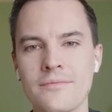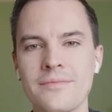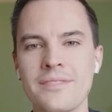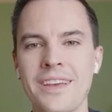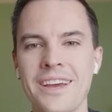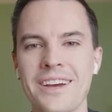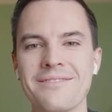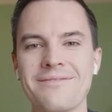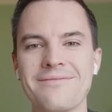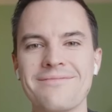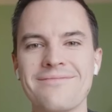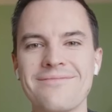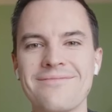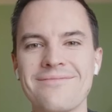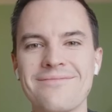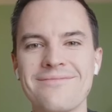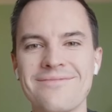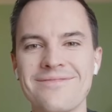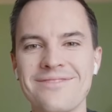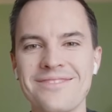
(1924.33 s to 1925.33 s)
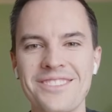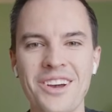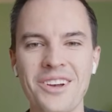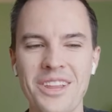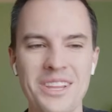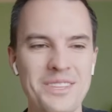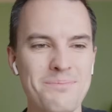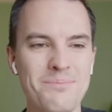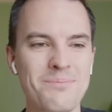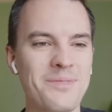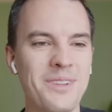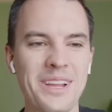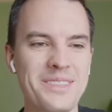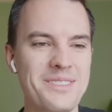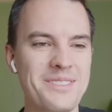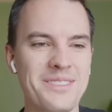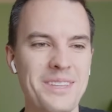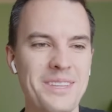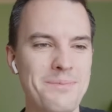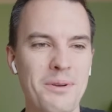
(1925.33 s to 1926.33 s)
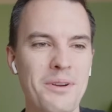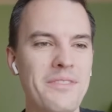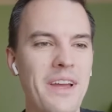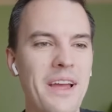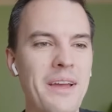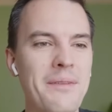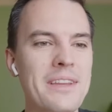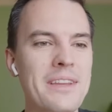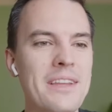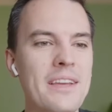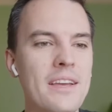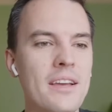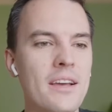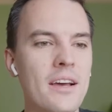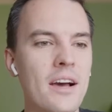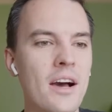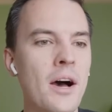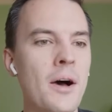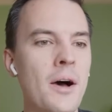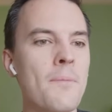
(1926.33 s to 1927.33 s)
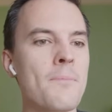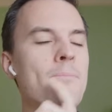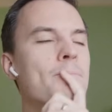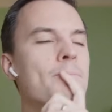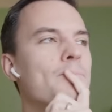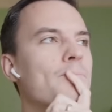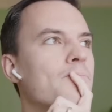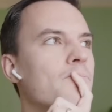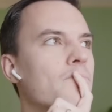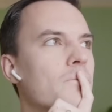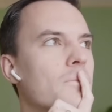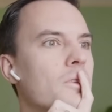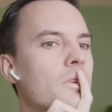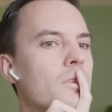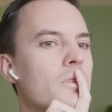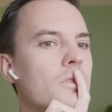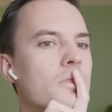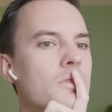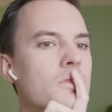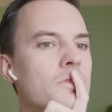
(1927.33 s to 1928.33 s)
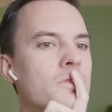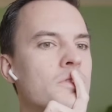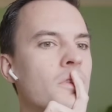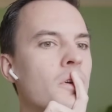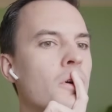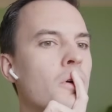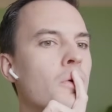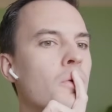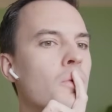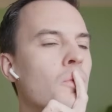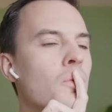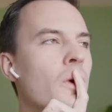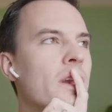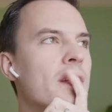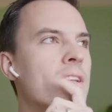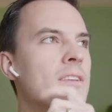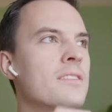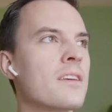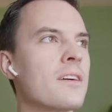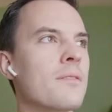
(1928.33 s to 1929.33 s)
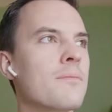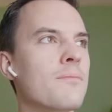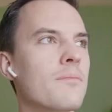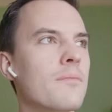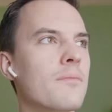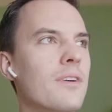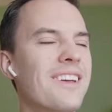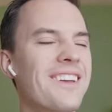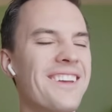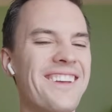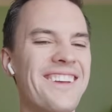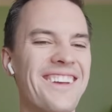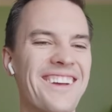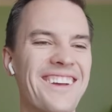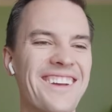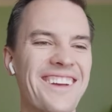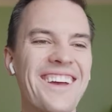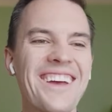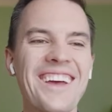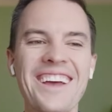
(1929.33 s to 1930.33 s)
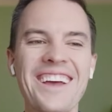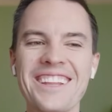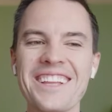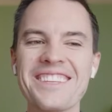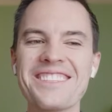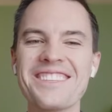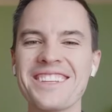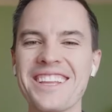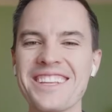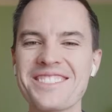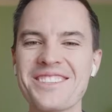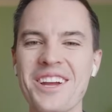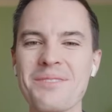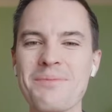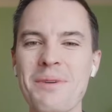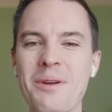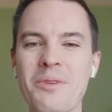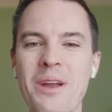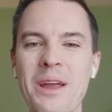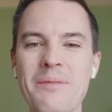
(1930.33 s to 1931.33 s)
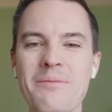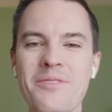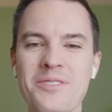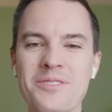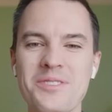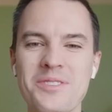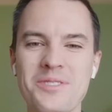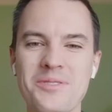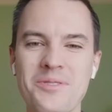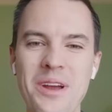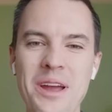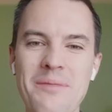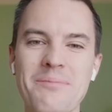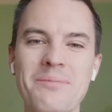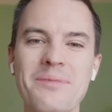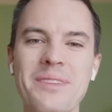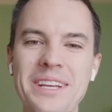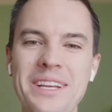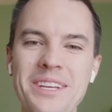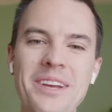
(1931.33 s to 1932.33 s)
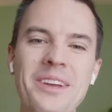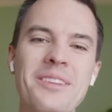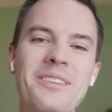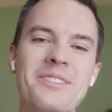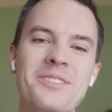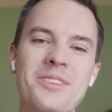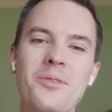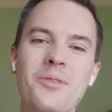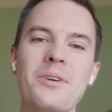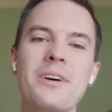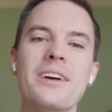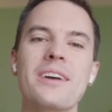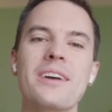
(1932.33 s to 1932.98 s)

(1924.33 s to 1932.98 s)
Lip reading: yeah. No, that's perfect. I mean, so what is let's talk about Ram versus Scram. Like, so